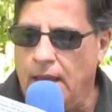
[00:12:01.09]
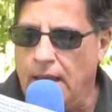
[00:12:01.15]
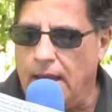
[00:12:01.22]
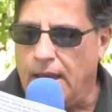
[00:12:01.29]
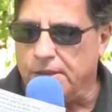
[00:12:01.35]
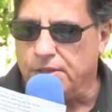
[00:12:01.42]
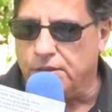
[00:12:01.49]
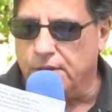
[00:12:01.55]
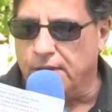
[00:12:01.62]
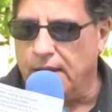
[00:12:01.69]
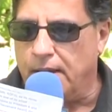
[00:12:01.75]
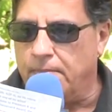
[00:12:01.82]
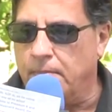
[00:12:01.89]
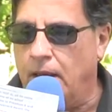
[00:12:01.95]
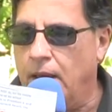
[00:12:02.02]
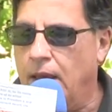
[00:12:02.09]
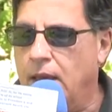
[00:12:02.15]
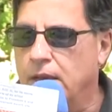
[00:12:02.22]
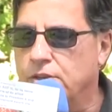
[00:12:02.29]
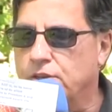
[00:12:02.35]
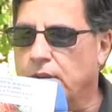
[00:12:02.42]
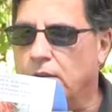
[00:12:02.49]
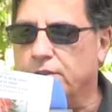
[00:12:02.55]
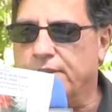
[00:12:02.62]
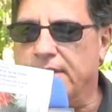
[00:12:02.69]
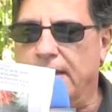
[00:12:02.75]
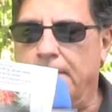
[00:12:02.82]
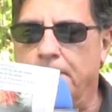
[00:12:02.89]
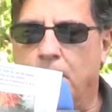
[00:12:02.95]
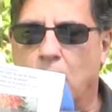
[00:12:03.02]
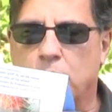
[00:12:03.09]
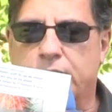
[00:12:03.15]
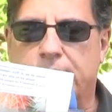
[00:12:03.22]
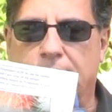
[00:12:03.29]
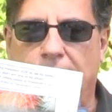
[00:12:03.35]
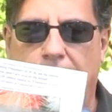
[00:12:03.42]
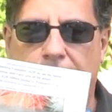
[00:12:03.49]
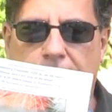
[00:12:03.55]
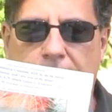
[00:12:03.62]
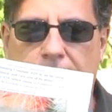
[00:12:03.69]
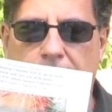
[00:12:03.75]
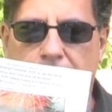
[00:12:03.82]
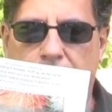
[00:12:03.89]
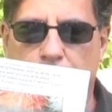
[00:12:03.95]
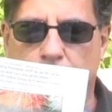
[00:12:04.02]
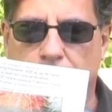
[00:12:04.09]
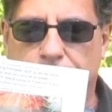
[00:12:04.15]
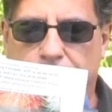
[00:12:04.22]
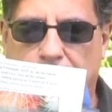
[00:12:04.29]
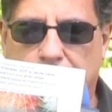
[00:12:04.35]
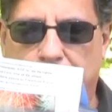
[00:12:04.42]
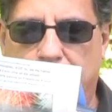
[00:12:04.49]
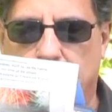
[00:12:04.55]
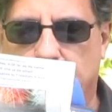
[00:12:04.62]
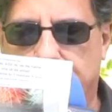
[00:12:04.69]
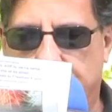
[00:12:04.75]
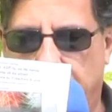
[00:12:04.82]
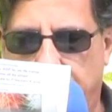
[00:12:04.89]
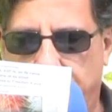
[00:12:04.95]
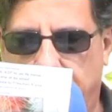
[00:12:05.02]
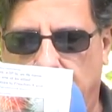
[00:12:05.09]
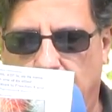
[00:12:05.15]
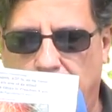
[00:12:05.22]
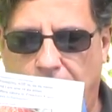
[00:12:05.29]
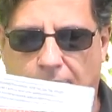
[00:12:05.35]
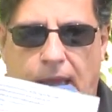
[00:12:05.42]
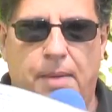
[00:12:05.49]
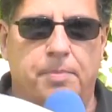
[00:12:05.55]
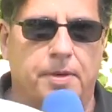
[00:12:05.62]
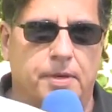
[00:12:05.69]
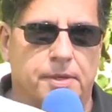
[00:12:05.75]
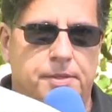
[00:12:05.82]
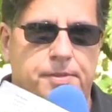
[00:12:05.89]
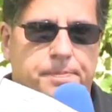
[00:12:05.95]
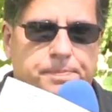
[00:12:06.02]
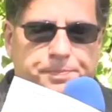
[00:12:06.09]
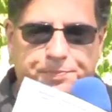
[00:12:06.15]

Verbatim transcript: as to them shall seem most likely to affect their safety and happiness.